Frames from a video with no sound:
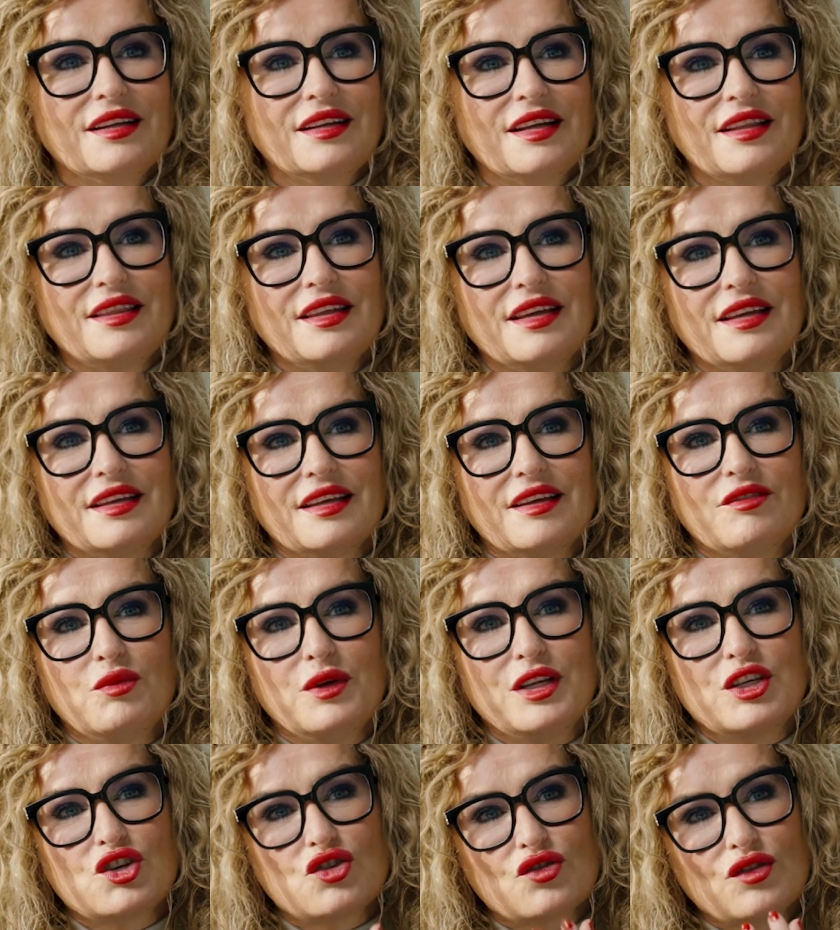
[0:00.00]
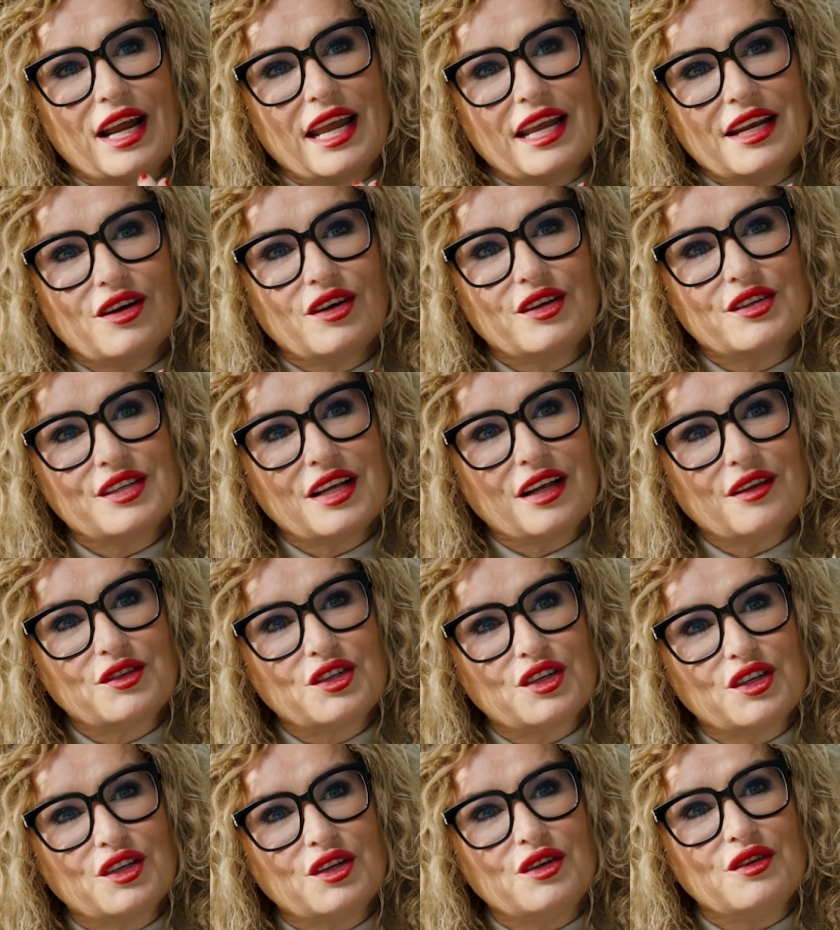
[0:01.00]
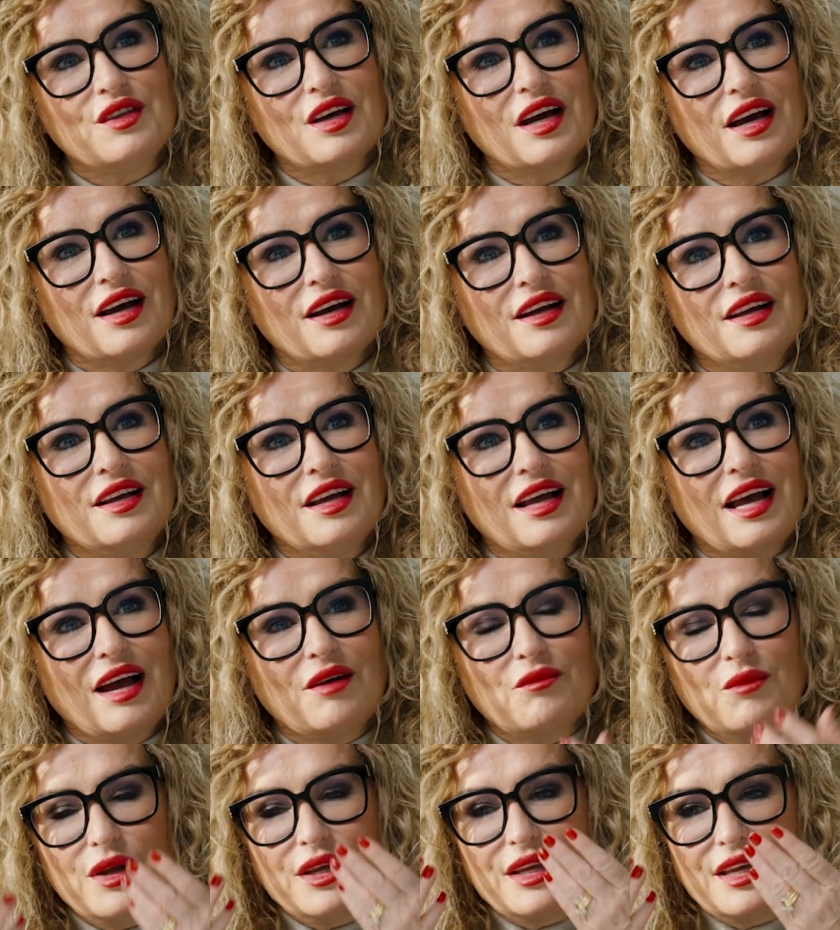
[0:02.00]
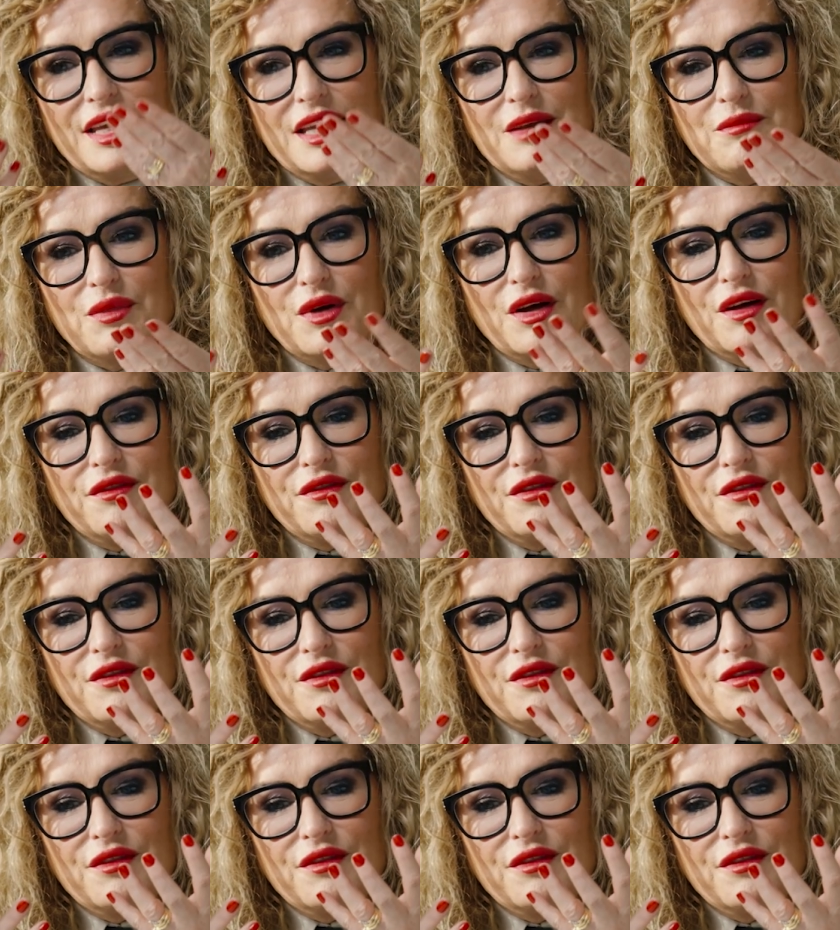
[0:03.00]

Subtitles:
And I think if we train ourselves to do that, and we keep,